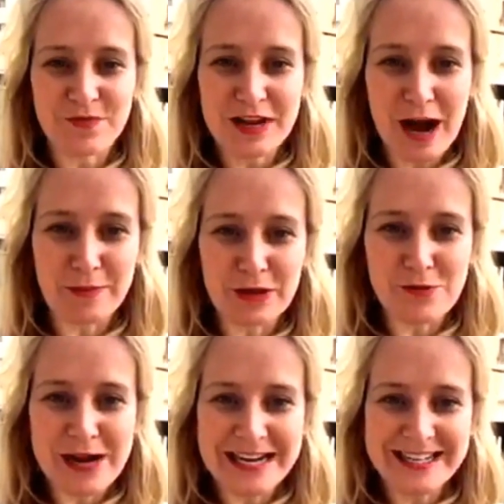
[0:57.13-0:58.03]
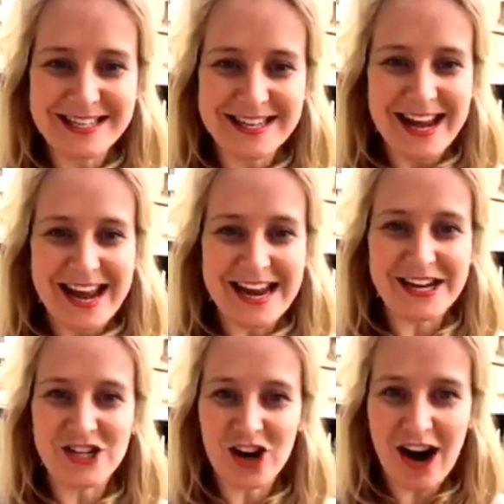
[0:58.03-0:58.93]
couple of weeks in
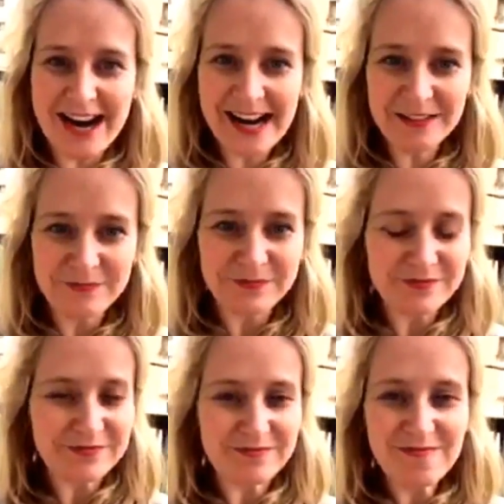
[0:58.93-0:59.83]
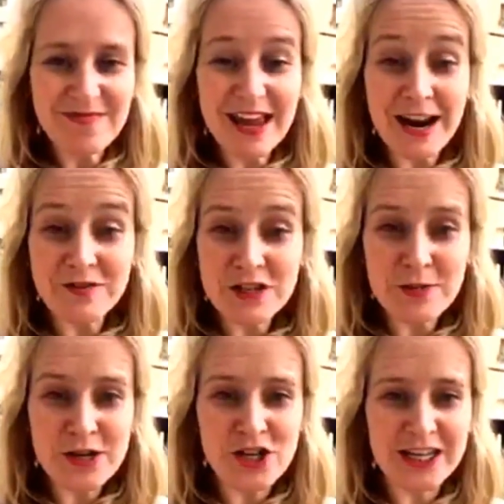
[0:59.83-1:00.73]
China, and I've just
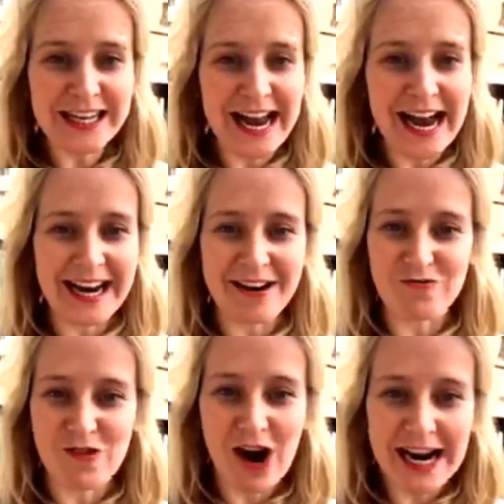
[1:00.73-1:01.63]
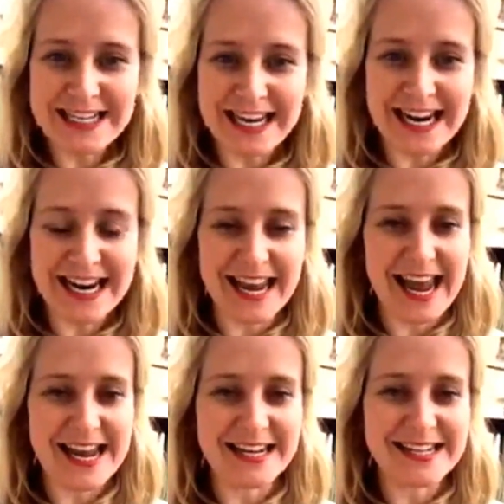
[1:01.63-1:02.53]
been chilling out and writing,
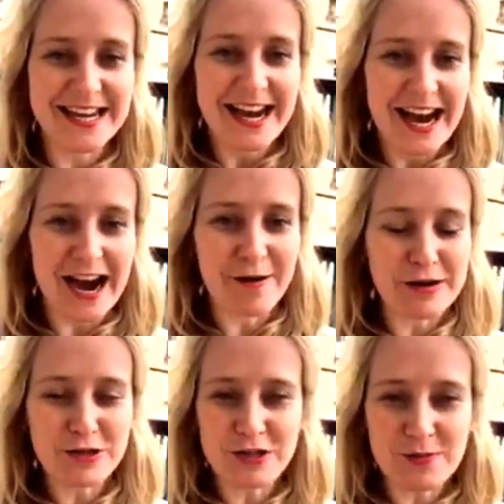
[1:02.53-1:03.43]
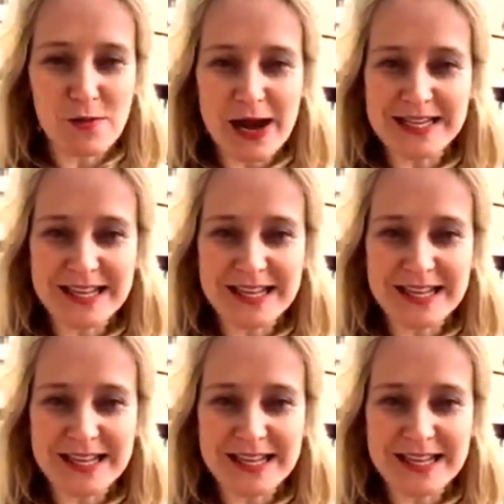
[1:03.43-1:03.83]
and I saw some amazing